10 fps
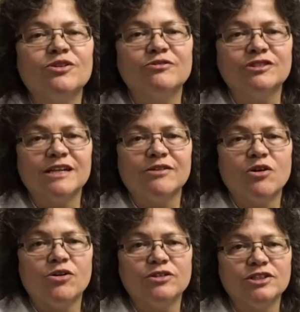notice how
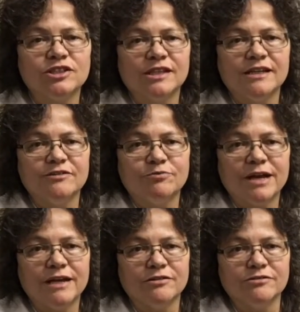all the scale
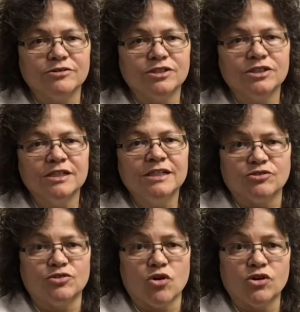patterns, so
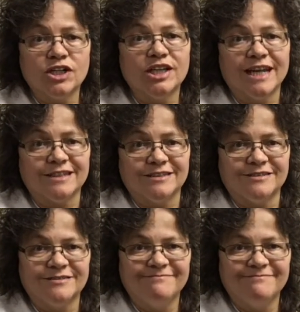they're all connected.